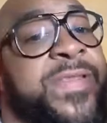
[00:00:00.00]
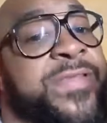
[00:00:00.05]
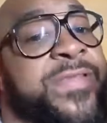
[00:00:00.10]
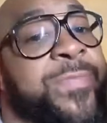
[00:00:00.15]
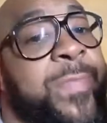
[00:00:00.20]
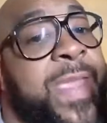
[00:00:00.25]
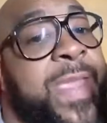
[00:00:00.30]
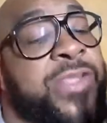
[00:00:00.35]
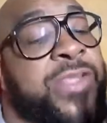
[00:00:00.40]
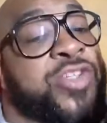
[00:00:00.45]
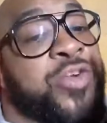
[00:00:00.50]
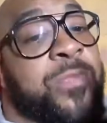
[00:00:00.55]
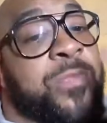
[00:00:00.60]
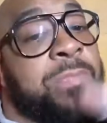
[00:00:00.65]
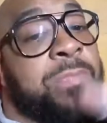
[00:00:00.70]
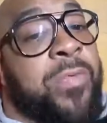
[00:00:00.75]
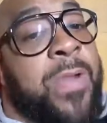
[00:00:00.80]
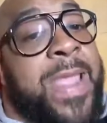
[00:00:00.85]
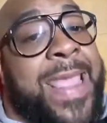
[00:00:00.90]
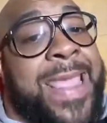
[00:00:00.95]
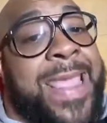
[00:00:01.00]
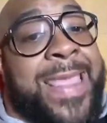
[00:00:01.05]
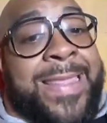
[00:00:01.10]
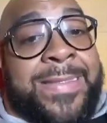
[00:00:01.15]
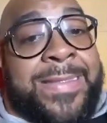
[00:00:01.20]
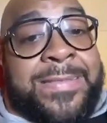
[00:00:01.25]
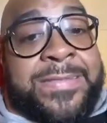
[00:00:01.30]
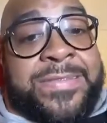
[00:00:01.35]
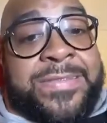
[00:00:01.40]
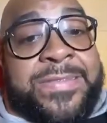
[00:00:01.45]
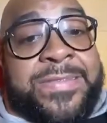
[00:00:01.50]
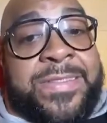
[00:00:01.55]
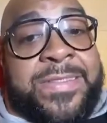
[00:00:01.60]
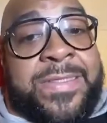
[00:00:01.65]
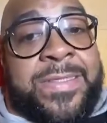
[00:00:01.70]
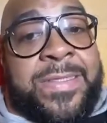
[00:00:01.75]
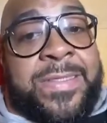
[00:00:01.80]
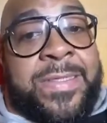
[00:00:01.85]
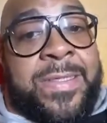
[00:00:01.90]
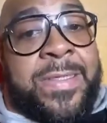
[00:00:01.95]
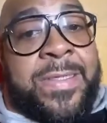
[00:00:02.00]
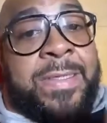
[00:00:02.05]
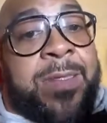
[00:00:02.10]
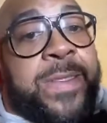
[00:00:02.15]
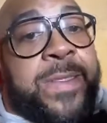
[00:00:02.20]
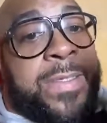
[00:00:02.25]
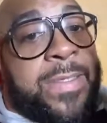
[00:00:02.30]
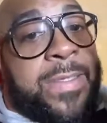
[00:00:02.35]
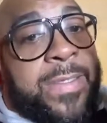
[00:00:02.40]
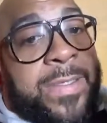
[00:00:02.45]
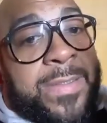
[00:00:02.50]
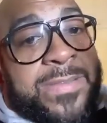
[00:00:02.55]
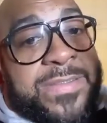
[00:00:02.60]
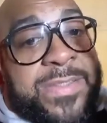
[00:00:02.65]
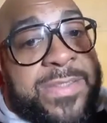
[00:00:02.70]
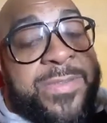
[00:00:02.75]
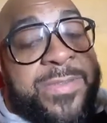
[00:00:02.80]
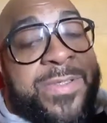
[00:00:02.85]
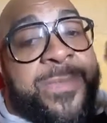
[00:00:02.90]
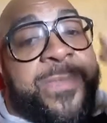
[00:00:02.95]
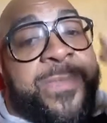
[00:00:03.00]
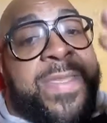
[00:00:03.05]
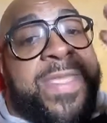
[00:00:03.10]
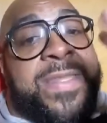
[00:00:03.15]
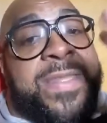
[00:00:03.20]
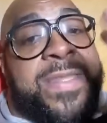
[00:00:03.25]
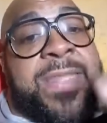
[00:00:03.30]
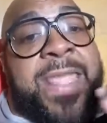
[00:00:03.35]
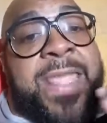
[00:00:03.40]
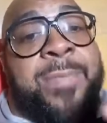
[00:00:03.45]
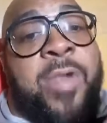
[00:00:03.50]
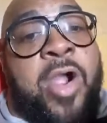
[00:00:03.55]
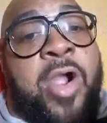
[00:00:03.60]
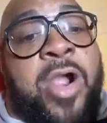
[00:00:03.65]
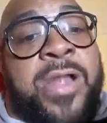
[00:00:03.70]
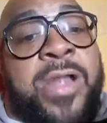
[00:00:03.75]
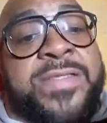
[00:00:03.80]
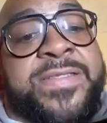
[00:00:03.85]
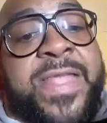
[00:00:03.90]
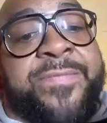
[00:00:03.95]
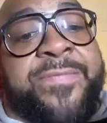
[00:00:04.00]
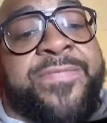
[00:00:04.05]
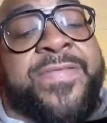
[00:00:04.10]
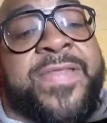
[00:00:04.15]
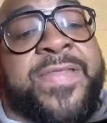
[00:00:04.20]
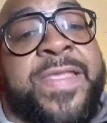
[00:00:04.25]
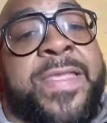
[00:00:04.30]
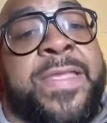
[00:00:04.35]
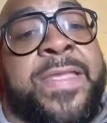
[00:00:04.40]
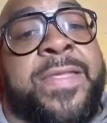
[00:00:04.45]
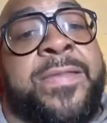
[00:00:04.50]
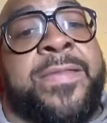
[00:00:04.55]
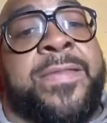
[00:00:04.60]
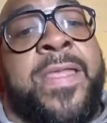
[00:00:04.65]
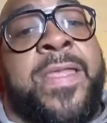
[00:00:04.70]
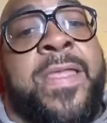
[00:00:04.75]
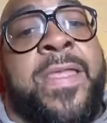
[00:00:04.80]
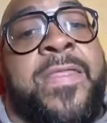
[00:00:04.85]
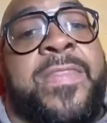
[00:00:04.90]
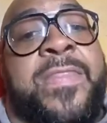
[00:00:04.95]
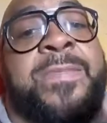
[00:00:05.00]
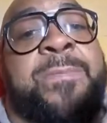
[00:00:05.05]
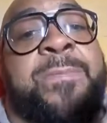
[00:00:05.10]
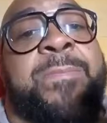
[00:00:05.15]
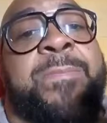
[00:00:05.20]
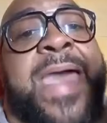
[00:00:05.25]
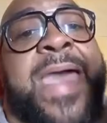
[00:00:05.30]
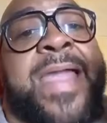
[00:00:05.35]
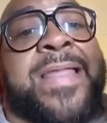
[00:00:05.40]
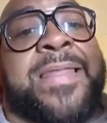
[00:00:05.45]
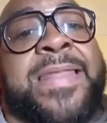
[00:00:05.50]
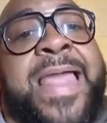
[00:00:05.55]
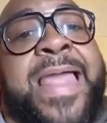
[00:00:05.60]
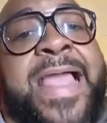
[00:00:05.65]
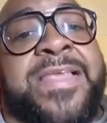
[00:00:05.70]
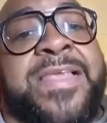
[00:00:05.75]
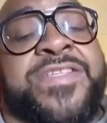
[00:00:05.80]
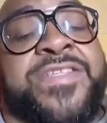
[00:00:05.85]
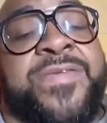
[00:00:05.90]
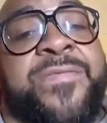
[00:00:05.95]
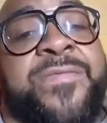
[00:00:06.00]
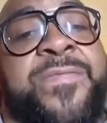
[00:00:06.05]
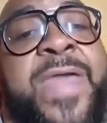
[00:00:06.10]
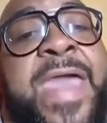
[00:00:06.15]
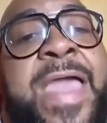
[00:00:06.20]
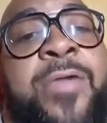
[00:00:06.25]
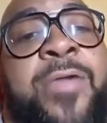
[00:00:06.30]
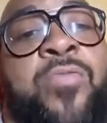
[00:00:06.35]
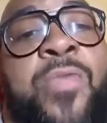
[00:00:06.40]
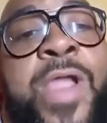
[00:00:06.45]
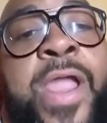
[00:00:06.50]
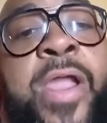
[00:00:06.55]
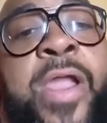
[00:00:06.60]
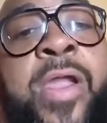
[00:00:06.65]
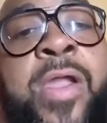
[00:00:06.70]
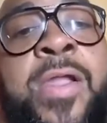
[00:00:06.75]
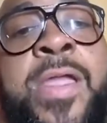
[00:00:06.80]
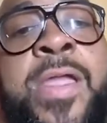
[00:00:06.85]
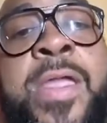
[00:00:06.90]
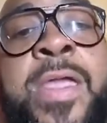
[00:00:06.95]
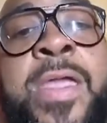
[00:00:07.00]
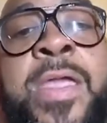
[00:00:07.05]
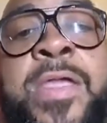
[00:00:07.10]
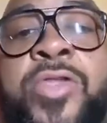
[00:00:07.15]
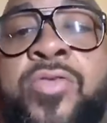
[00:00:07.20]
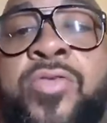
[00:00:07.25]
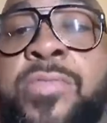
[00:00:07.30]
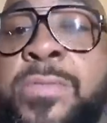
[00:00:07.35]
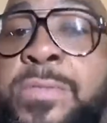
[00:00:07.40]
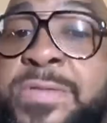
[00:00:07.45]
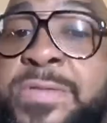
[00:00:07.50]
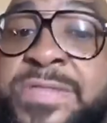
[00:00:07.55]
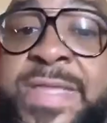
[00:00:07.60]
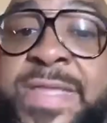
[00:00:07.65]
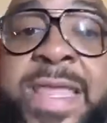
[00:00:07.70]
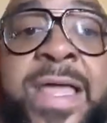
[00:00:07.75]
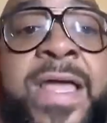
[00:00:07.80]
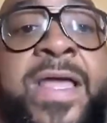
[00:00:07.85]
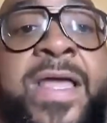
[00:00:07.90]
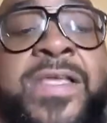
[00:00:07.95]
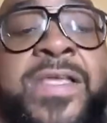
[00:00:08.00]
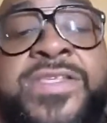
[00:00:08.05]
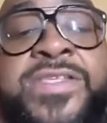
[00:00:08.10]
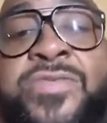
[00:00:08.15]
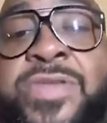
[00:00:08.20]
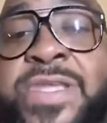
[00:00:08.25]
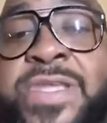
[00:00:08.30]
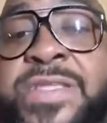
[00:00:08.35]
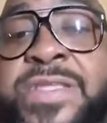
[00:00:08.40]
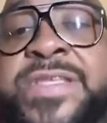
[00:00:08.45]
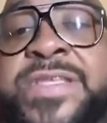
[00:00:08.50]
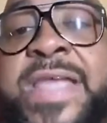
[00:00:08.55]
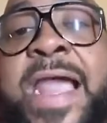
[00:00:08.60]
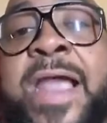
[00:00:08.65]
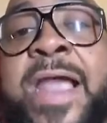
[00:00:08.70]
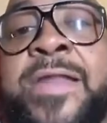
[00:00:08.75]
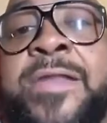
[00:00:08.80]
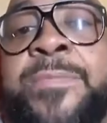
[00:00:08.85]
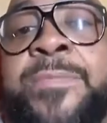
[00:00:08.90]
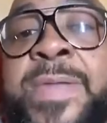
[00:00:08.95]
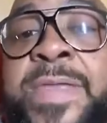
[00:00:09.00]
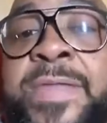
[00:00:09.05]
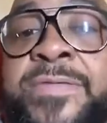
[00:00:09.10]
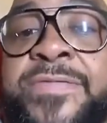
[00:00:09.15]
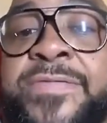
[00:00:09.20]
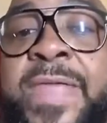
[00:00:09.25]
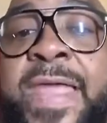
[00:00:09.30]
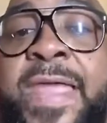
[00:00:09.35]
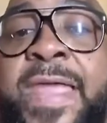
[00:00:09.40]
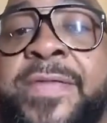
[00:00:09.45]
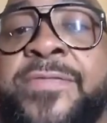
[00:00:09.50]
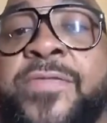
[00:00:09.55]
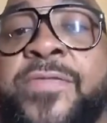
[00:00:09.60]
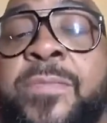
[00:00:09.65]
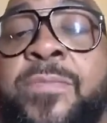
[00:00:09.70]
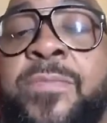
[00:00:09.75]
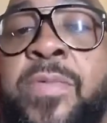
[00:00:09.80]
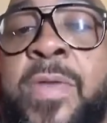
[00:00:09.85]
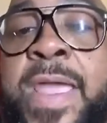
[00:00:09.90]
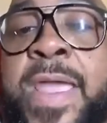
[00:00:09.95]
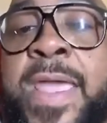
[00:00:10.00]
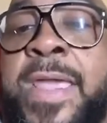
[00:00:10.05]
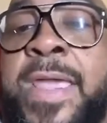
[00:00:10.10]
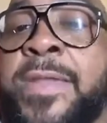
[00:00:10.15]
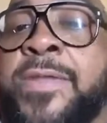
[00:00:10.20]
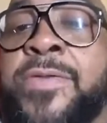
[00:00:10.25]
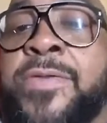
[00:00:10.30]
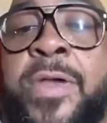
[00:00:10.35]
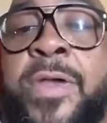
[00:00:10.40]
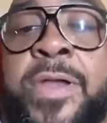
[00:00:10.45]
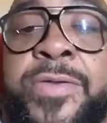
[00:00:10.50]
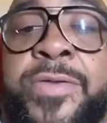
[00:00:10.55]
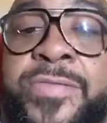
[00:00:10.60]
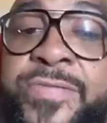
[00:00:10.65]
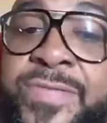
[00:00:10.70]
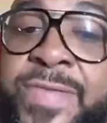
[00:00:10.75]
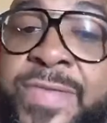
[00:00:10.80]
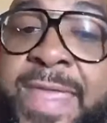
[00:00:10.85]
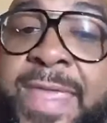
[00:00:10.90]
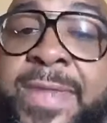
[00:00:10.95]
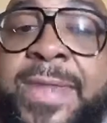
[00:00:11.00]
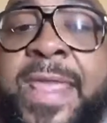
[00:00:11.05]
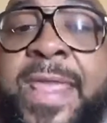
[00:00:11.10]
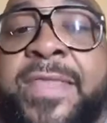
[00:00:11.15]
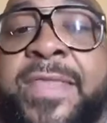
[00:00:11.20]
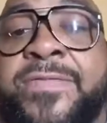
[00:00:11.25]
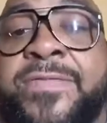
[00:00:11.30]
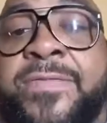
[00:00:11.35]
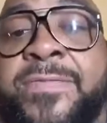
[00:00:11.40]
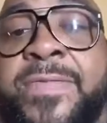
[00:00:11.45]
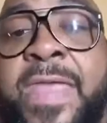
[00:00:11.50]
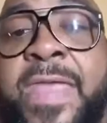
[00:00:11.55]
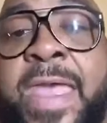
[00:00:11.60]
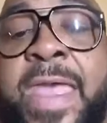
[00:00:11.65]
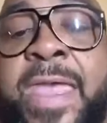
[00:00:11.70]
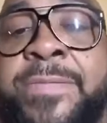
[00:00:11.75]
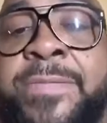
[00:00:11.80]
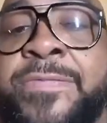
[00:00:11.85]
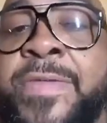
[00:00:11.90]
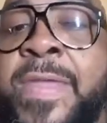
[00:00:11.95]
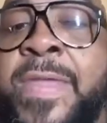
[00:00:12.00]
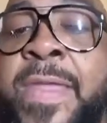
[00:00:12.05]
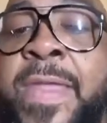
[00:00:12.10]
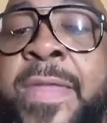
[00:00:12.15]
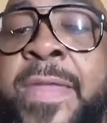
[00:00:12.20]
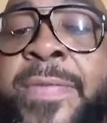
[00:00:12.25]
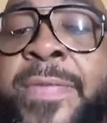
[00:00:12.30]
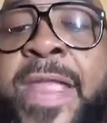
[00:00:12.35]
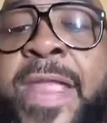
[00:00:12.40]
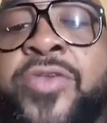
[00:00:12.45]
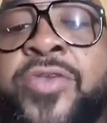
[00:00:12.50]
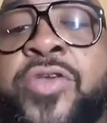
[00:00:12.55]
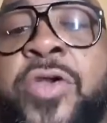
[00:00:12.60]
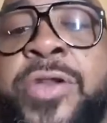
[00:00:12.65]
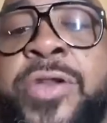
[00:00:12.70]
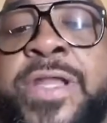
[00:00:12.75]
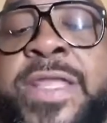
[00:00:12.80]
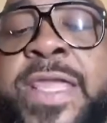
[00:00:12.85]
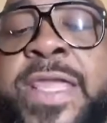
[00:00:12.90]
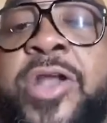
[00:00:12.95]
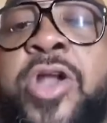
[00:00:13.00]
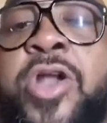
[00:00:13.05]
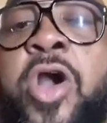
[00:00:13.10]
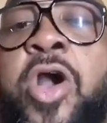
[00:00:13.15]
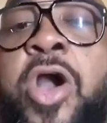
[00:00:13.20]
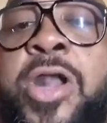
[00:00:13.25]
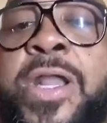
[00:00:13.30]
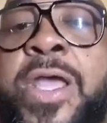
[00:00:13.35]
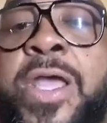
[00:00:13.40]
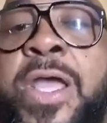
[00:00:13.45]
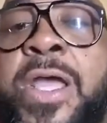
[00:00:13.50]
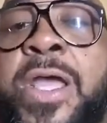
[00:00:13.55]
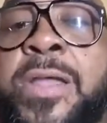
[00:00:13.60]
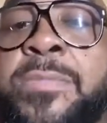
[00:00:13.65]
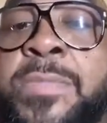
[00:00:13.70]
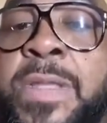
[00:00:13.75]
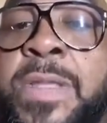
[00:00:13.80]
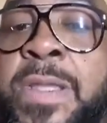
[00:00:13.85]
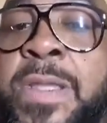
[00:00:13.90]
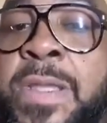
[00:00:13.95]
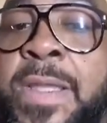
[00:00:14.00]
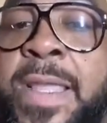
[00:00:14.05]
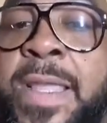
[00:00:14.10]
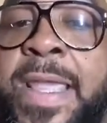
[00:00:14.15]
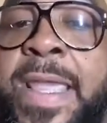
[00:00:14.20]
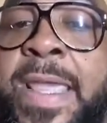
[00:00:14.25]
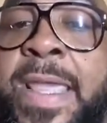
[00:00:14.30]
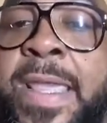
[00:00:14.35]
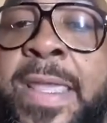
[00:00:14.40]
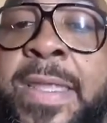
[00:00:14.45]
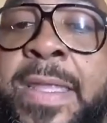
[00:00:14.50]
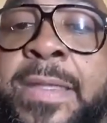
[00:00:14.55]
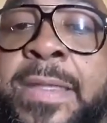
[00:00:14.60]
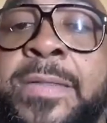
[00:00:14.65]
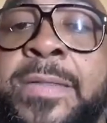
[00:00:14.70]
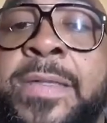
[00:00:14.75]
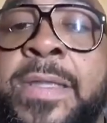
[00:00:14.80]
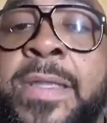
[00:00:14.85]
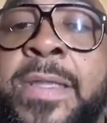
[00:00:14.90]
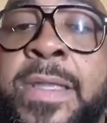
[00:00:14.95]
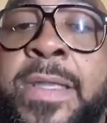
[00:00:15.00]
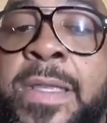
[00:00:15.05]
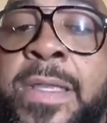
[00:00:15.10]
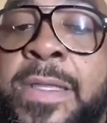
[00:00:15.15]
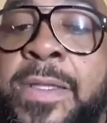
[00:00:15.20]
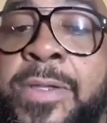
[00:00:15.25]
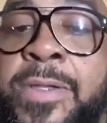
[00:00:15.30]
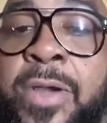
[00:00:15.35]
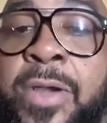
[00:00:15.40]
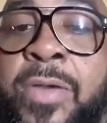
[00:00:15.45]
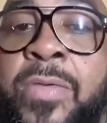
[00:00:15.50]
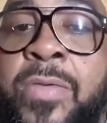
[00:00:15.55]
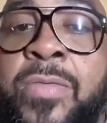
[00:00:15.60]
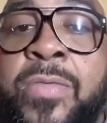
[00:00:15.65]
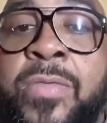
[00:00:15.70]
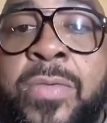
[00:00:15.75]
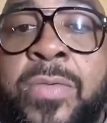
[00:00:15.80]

major brands, some of the big name artists. I've seen the backlash of that, where you get tired of being signed to a brand. You don't understand that sometimes, that you're going to get caught up in, you know,